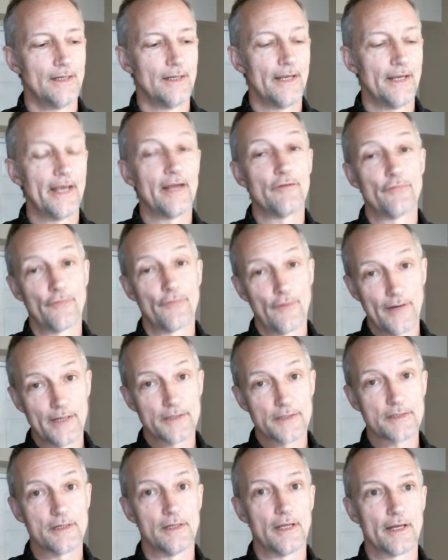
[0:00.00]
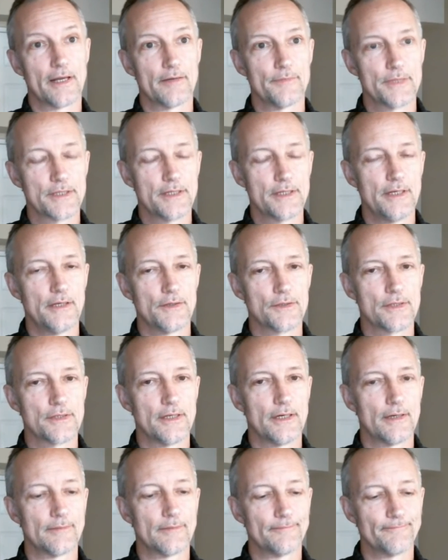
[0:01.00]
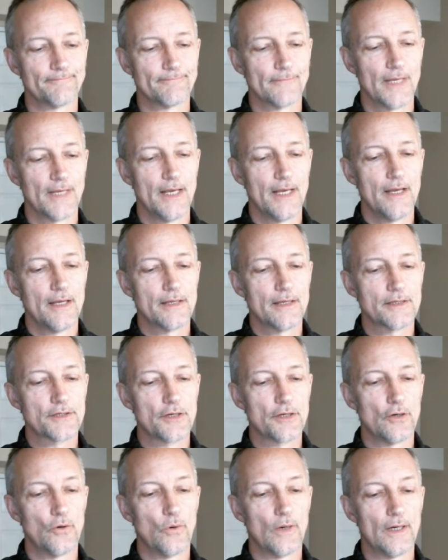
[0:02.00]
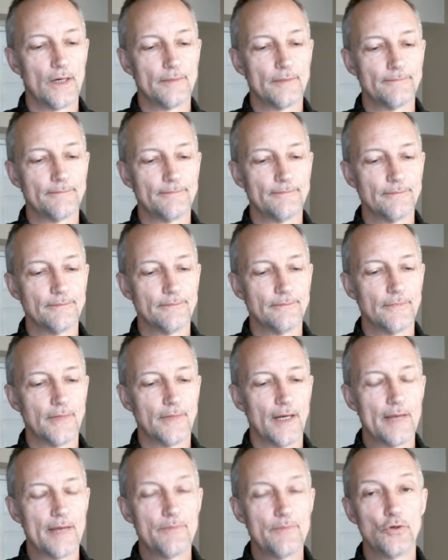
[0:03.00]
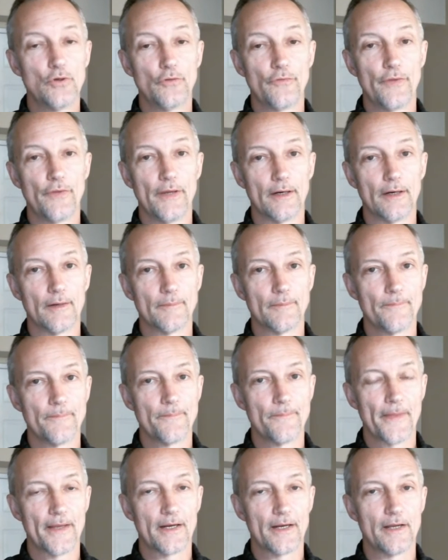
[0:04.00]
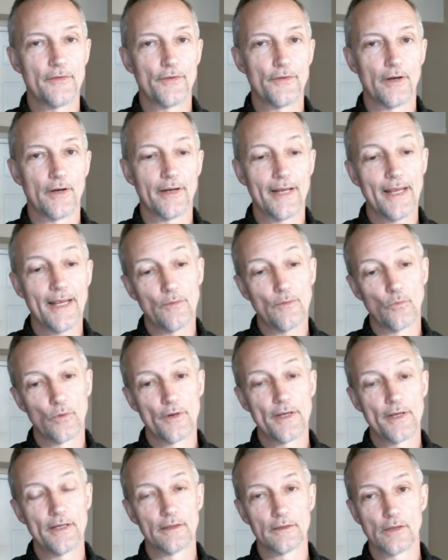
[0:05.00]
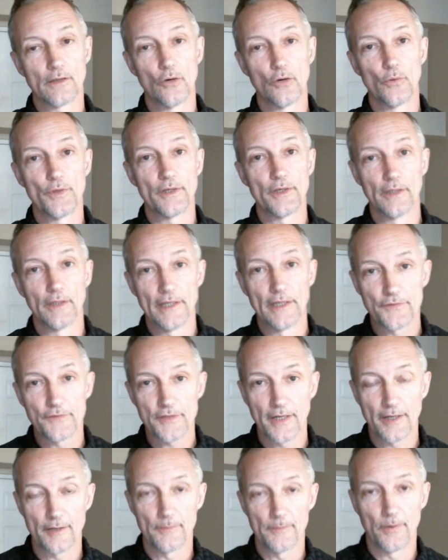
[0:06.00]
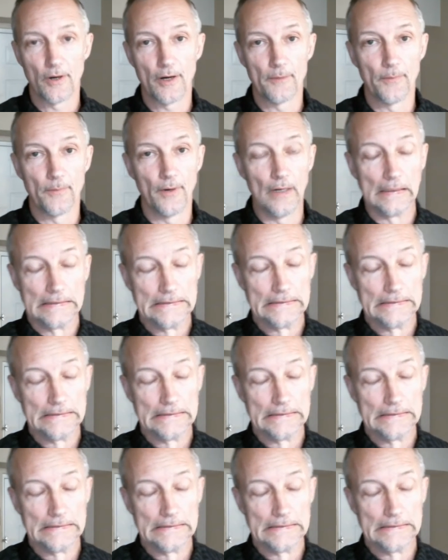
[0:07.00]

and France, a lot of mosquitoes there. So um, I moved there and I thought, hey, where do you go when you leave Santa Barbara?